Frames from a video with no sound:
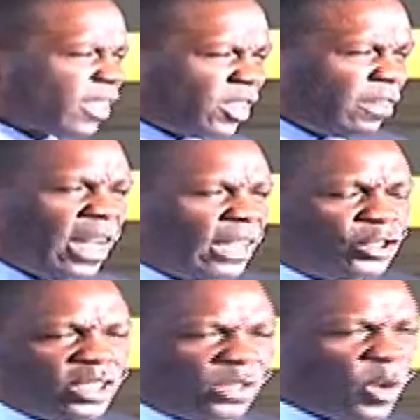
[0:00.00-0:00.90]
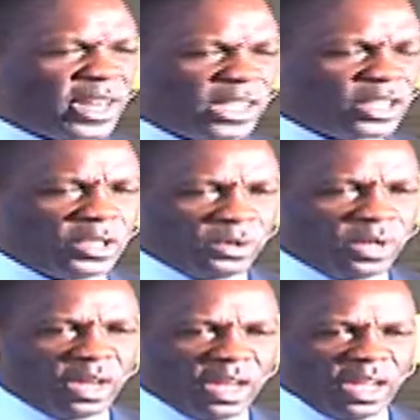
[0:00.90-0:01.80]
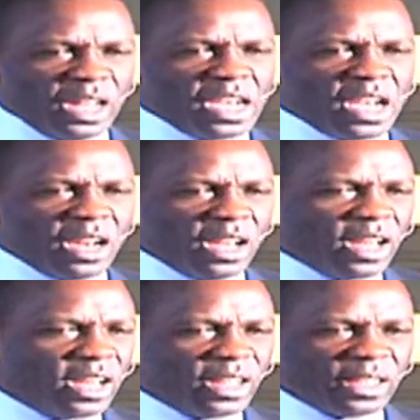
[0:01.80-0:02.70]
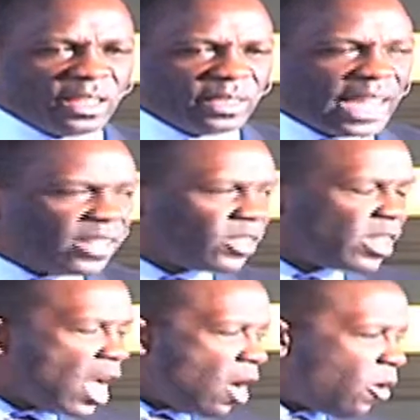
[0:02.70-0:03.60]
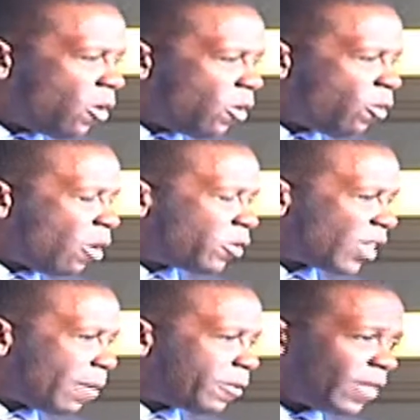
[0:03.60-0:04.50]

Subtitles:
It's as if Jesus wanted to let us know what was up to,